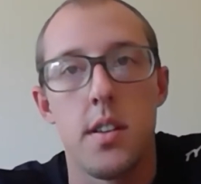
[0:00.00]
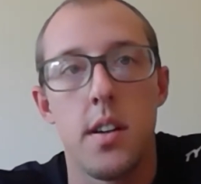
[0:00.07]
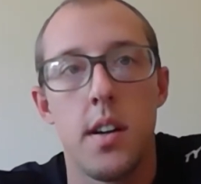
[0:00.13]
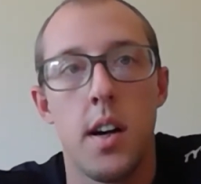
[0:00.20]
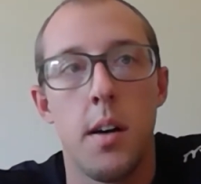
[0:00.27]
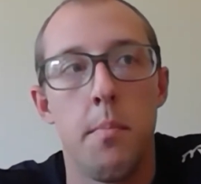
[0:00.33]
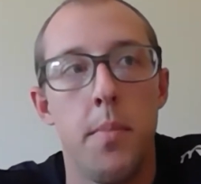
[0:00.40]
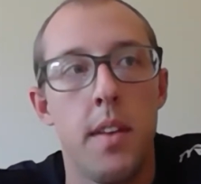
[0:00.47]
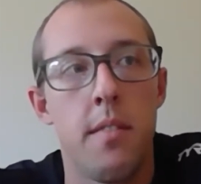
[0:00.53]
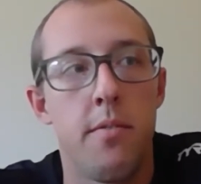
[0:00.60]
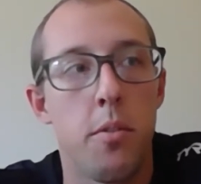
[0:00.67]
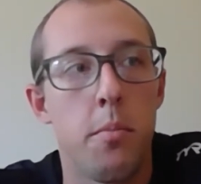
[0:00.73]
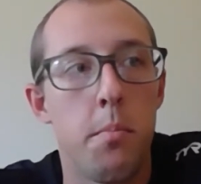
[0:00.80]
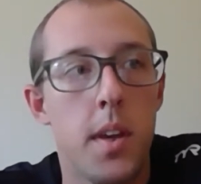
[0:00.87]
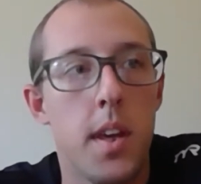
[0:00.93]
And
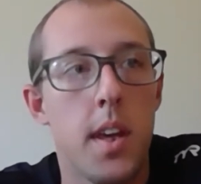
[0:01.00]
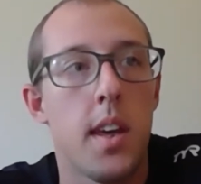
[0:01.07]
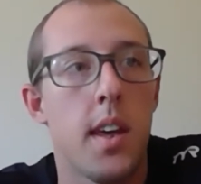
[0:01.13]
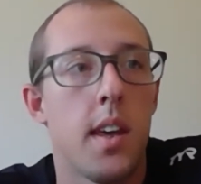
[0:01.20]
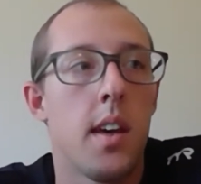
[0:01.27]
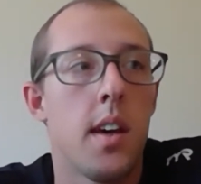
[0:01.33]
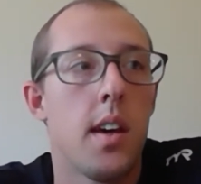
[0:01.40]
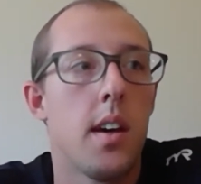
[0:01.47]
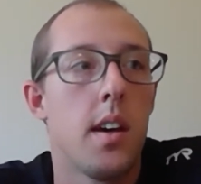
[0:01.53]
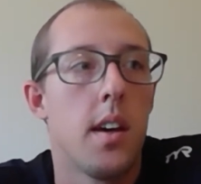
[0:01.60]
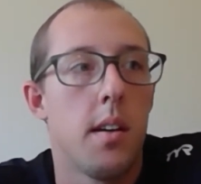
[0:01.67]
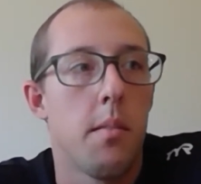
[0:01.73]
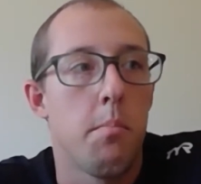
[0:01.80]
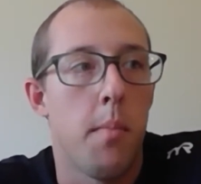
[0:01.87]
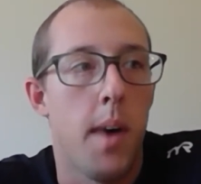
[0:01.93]
for me,
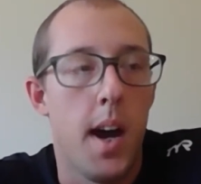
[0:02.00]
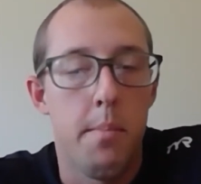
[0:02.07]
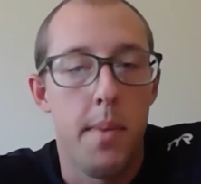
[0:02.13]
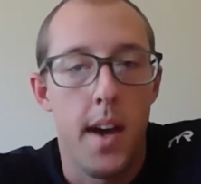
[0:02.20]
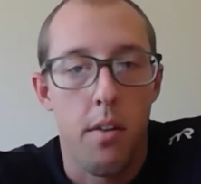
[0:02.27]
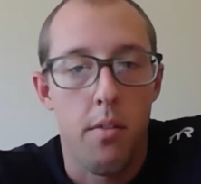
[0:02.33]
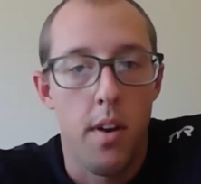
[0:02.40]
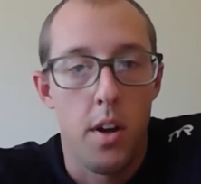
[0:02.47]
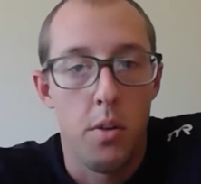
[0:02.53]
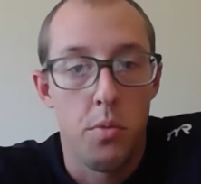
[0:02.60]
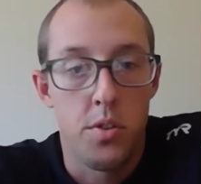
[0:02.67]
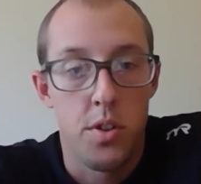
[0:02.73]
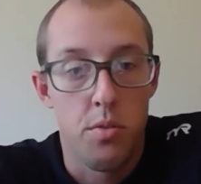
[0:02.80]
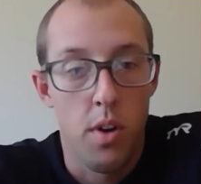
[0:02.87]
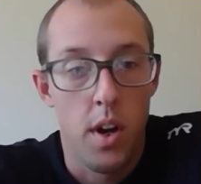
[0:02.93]
my background
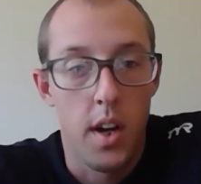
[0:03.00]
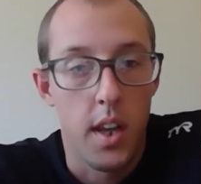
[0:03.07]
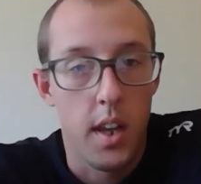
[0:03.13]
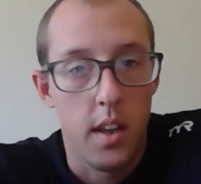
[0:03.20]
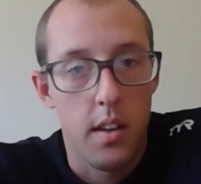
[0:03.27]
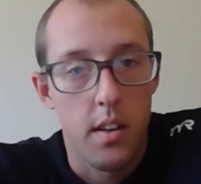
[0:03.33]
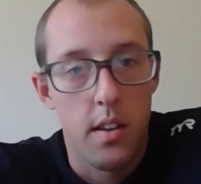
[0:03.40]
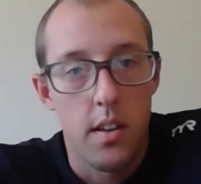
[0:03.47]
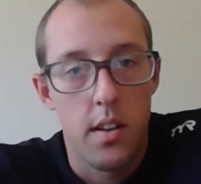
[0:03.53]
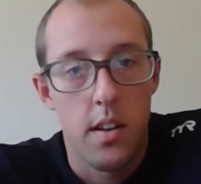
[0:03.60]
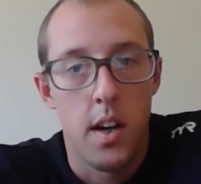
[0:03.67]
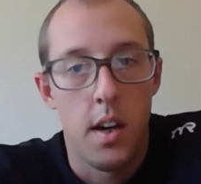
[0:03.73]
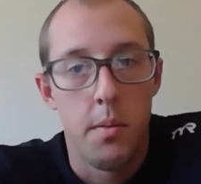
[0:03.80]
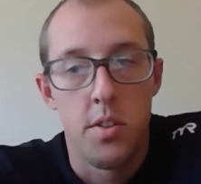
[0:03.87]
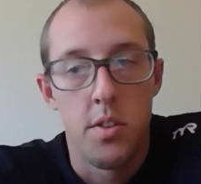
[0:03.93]
was in running.
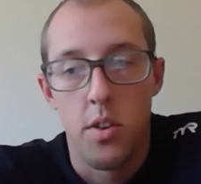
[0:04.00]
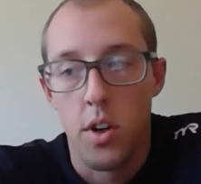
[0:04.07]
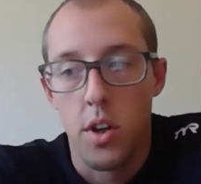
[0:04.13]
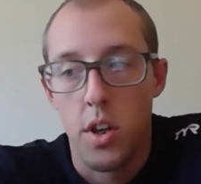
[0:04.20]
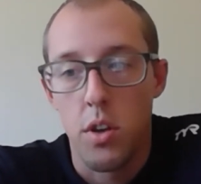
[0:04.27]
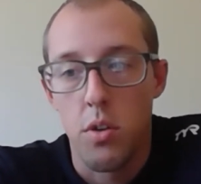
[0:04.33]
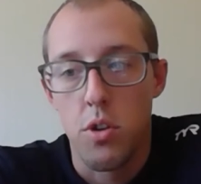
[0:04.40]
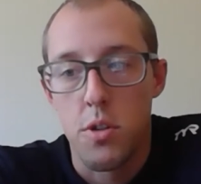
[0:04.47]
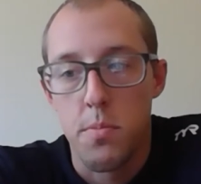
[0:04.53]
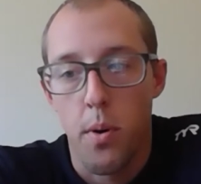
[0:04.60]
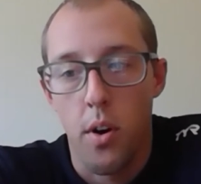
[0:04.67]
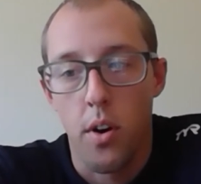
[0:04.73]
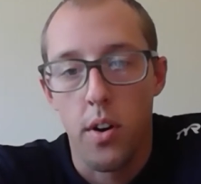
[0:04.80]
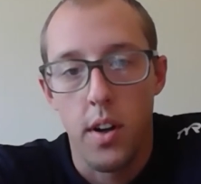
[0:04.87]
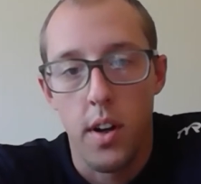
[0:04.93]
And so a huge
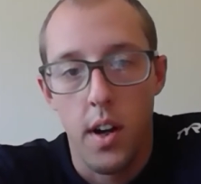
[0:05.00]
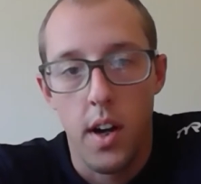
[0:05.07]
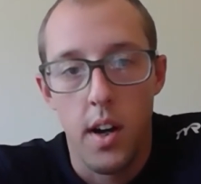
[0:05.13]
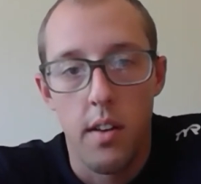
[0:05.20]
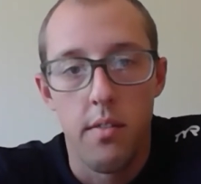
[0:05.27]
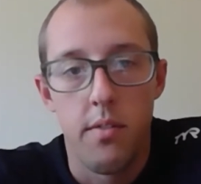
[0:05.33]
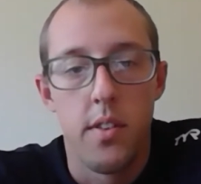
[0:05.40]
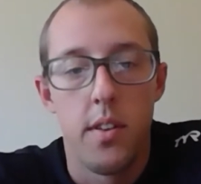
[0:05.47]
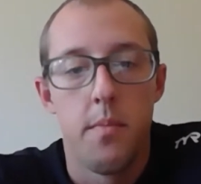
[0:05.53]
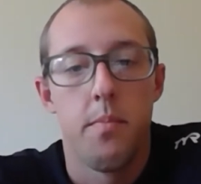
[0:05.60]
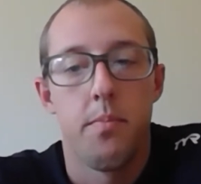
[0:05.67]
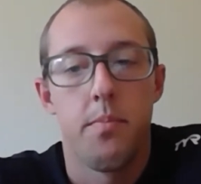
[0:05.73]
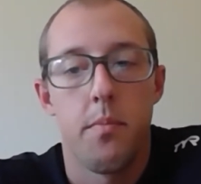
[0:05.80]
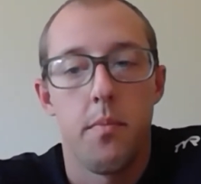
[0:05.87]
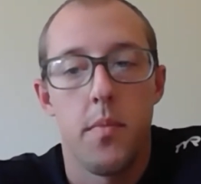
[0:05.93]
part of
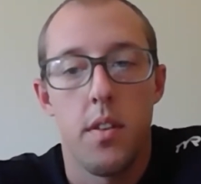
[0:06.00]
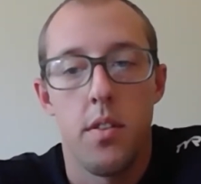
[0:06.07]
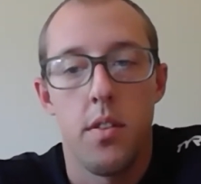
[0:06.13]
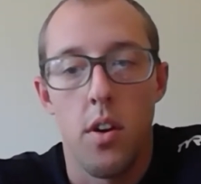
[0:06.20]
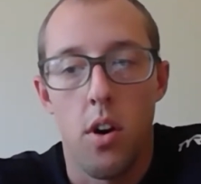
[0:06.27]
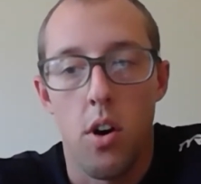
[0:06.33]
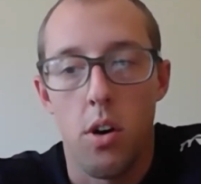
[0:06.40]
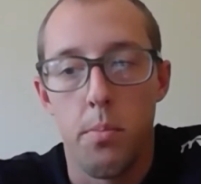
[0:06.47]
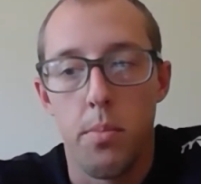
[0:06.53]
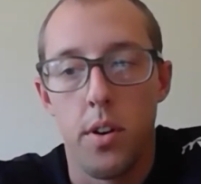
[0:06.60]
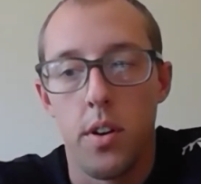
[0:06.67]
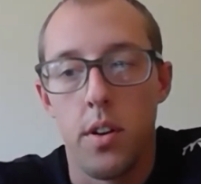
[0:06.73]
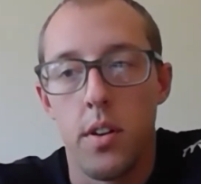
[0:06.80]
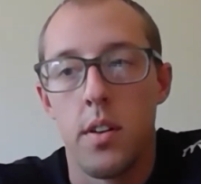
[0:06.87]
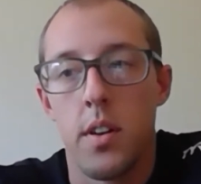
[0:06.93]
the
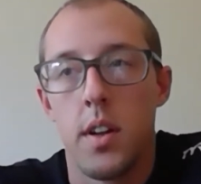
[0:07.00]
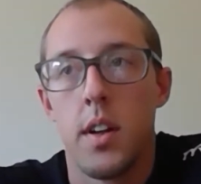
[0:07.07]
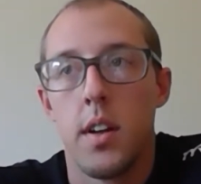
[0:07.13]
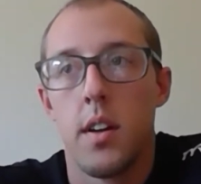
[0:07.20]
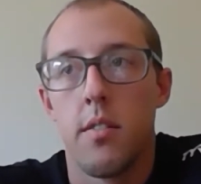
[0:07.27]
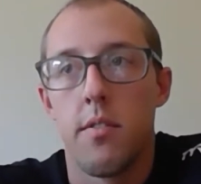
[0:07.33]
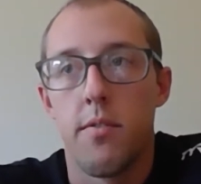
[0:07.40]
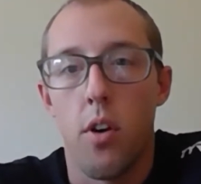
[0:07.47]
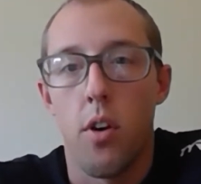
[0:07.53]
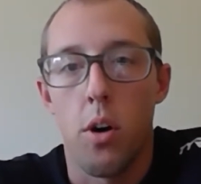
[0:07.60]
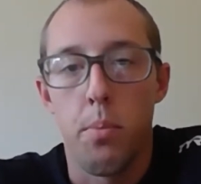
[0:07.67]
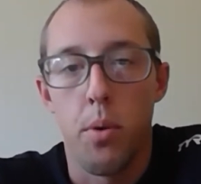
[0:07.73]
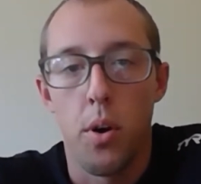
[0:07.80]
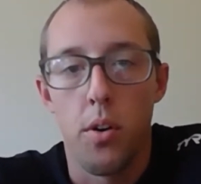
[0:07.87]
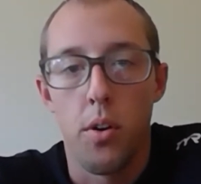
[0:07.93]
Auburn fall
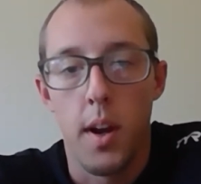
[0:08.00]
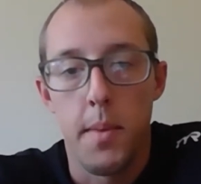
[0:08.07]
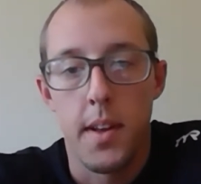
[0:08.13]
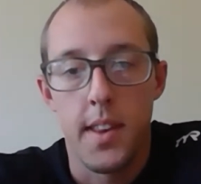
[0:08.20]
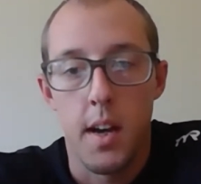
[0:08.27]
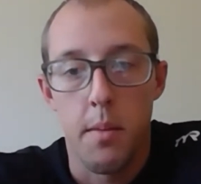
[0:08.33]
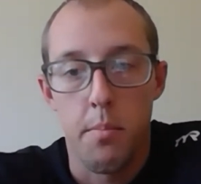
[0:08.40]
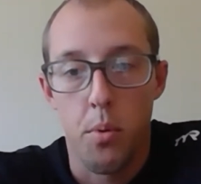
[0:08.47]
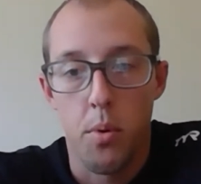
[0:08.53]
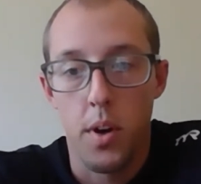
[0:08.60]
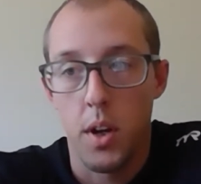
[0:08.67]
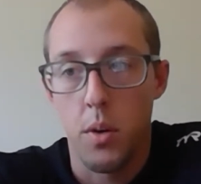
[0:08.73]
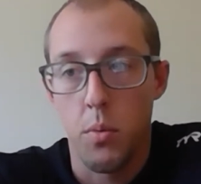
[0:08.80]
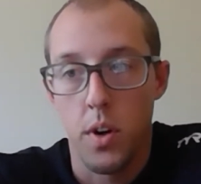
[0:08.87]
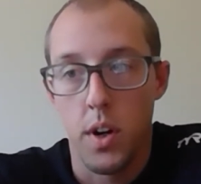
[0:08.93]
program at that
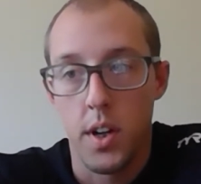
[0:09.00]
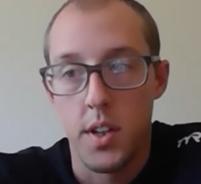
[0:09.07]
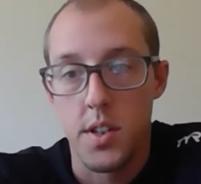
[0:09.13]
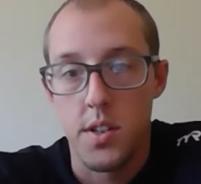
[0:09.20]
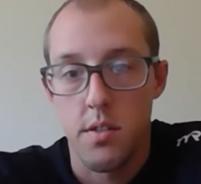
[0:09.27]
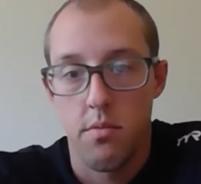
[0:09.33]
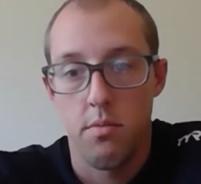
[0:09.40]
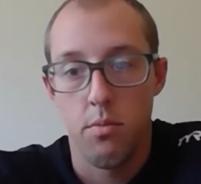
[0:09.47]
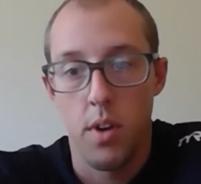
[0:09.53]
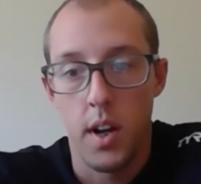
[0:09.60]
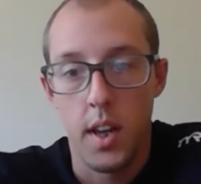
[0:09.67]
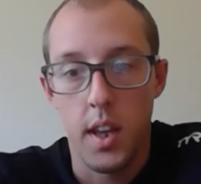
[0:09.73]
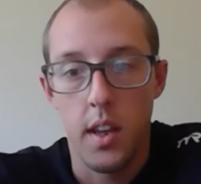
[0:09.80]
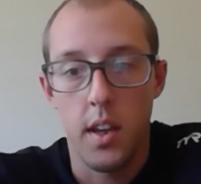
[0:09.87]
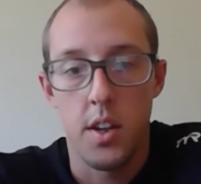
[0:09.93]
point was
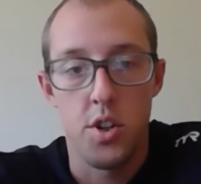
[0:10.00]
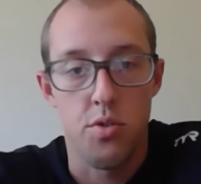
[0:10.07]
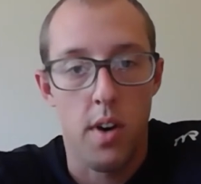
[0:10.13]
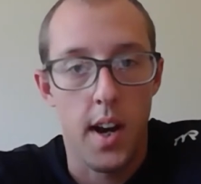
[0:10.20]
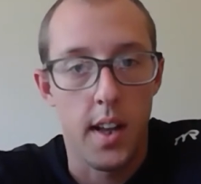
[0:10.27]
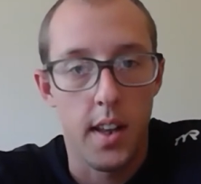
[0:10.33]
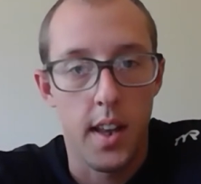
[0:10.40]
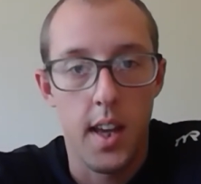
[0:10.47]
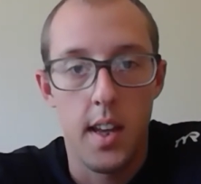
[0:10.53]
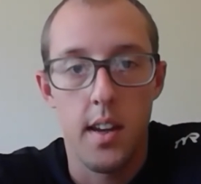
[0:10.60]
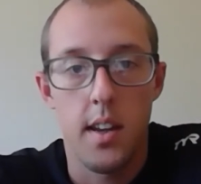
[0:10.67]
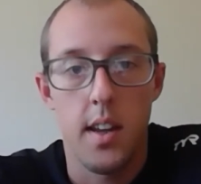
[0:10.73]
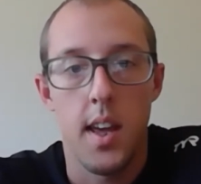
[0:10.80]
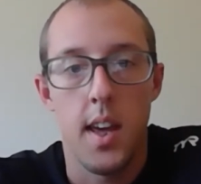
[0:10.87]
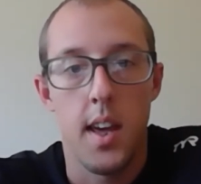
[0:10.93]
running and dry
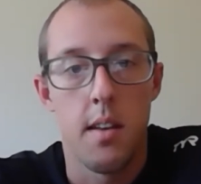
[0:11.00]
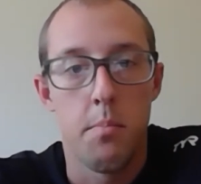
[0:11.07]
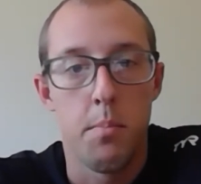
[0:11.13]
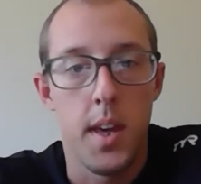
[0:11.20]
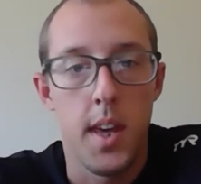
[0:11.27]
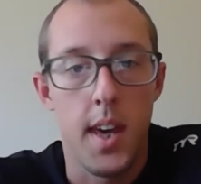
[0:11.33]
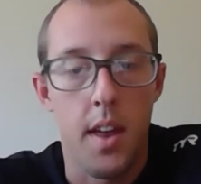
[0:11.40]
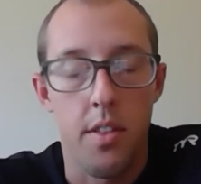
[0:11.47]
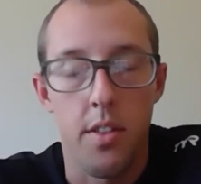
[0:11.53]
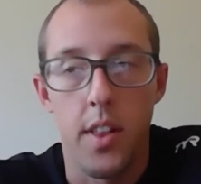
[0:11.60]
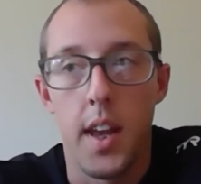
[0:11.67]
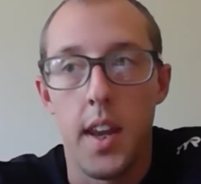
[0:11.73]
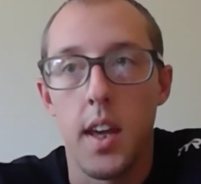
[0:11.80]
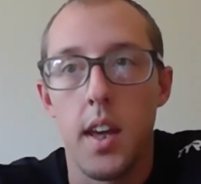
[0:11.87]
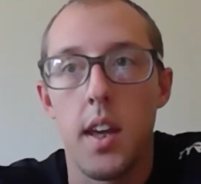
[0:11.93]
land and being
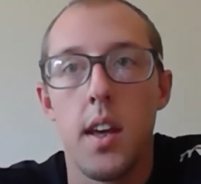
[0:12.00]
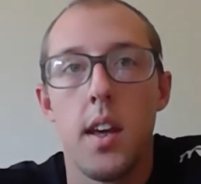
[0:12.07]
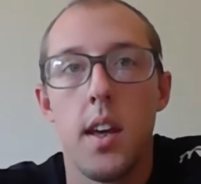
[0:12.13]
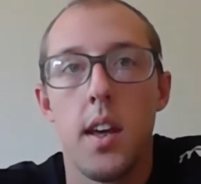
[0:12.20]
athletic.